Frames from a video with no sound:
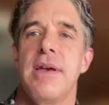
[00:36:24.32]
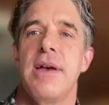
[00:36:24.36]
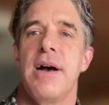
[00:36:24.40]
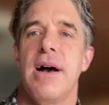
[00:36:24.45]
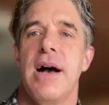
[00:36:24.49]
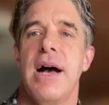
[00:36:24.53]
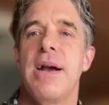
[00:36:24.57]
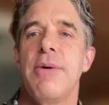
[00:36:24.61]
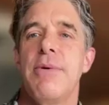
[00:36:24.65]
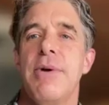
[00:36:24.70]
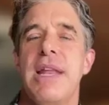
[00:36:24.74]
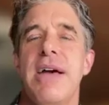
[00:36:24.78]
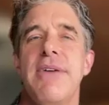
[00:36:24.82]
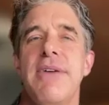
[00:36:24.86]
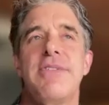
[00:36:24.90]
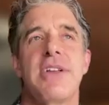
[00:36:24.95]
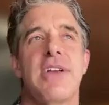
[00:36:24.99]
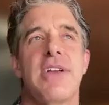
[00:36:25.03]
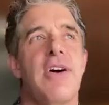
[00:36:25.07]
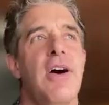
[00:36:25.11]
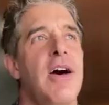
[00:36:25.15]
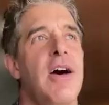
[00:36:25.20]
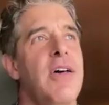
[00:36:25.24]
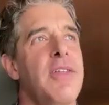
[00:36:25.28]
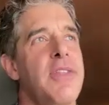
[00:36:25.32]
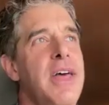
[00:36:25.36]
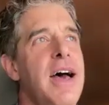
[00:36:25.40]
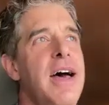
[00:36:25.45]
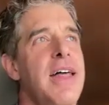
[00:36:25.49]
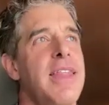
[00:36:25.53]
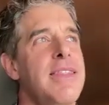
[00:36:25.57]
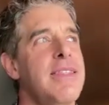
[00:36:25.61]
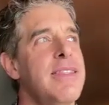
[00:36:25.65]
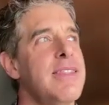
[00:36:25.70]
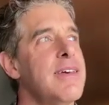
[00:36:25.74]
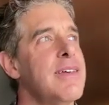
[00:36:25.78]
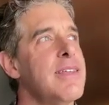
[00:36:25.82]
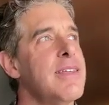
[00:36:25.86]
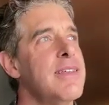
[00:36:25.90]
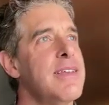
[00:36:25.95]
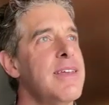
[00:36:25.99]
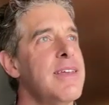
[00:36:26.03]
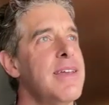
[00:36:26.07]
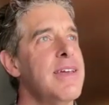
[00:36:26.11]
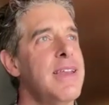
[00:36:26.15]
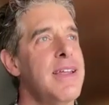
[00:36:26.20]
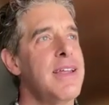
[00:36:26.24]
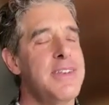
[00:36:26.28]
I would have to call that,
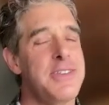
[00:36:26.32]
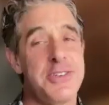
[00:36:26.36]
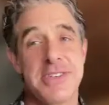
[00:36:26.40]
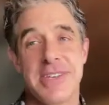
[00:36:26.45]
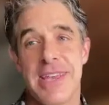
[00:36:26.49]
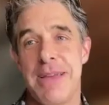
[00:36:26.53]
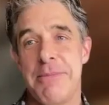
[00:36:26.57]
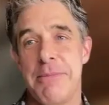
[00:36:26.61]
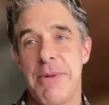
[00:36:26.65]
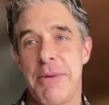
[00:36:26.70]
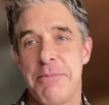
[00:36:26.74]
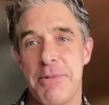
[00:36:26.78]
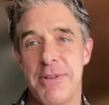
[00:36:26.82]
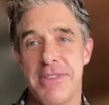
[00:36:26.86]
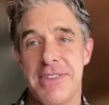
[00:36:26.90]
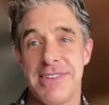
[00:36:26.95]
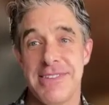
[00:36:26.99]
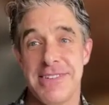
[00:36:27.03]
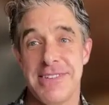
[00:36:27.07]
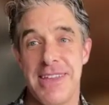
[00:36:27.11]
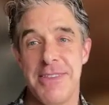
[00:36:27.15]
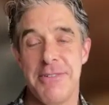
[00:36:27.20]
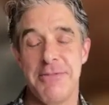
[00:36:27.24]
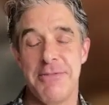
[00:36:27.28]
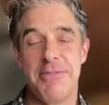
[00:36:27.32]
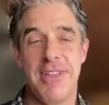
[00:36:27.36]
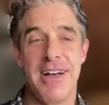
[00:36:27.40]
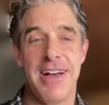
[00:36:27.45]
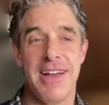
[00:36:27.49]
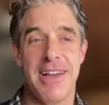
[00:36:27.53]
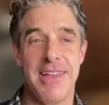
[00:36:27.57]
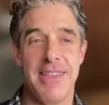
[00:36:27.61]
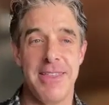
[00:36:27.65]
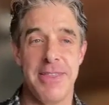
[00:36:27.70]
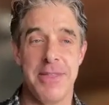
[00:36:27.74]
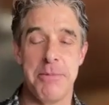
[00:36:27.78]
and I just came up with this on the fly,